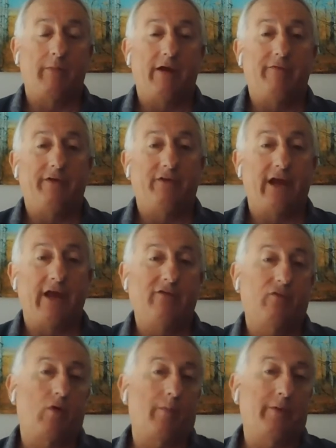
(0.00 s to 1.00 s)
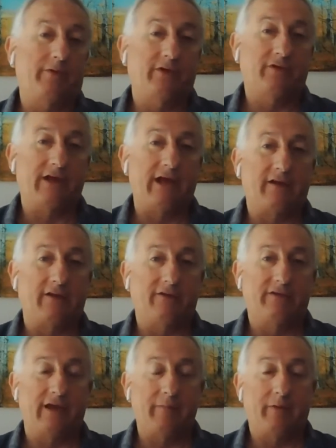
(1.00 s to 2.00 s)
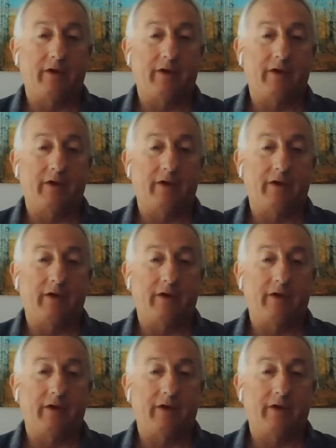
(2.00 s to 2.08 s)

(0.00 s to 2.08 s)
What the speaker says: Now, if it's an S Corp, it's exactly the same